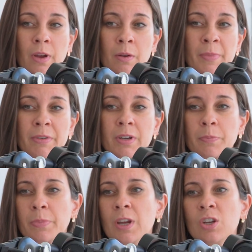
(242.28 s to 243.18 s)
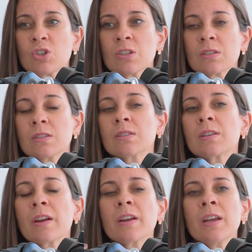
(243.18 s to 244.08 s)
America patients?
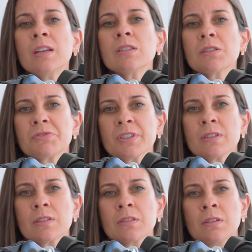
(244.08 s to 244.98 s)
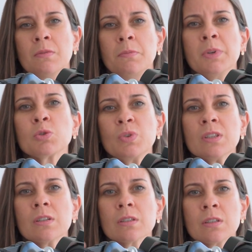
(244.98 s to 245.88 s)
Is there any difference
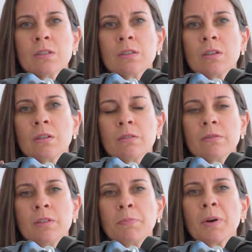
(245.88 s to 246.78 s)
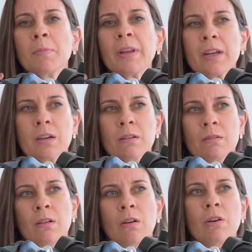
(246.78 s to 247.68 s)
between the public
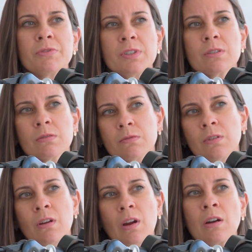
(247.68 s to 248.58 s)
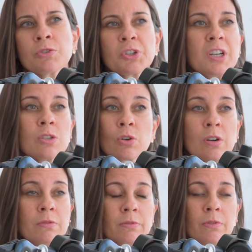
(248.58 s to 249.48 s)
of these countries
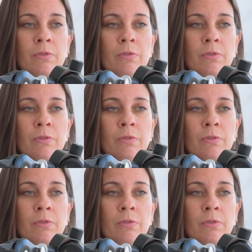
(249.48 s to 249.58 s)
or